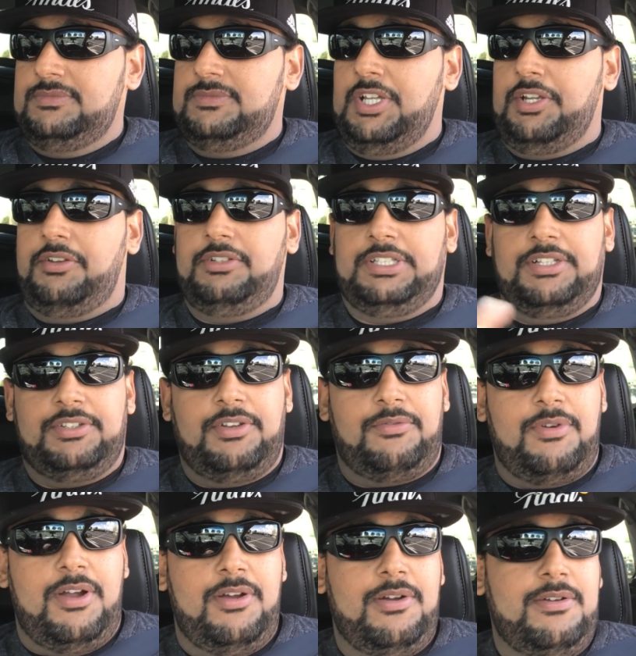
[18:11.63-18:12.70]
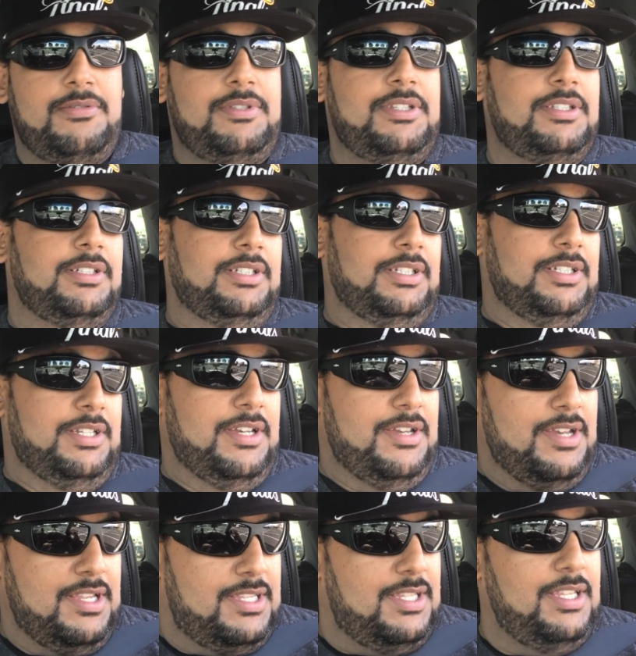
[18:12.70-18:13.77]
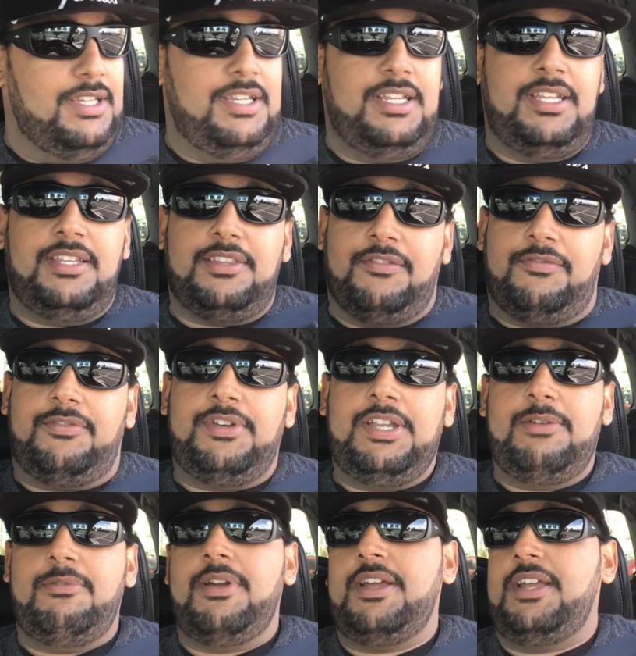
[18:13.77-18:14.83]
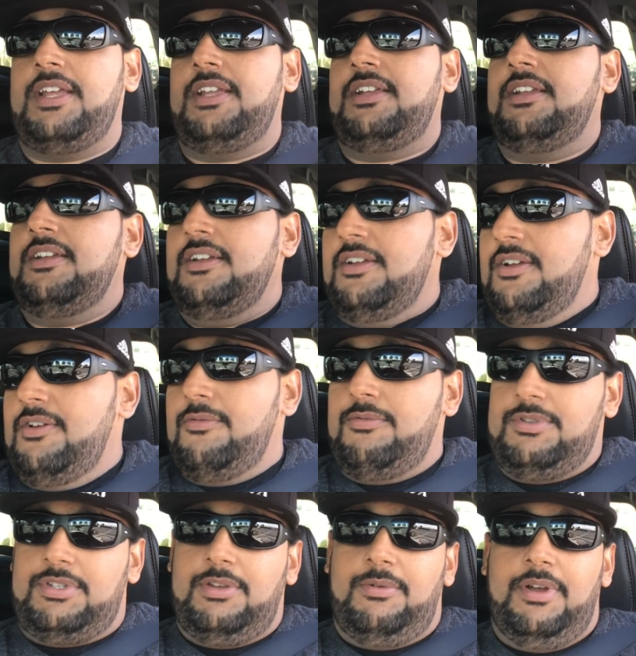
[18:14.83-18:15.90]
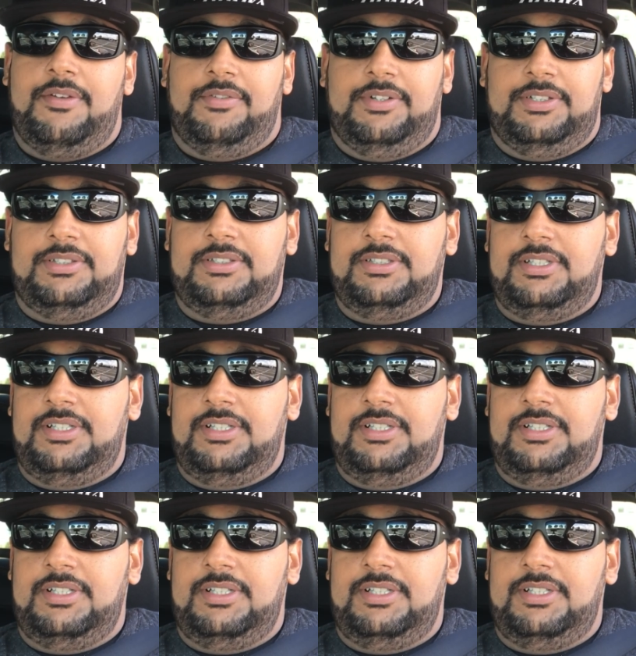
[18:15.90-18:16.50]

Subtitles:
They're good on the road and in the city, the freeway, whatsoever.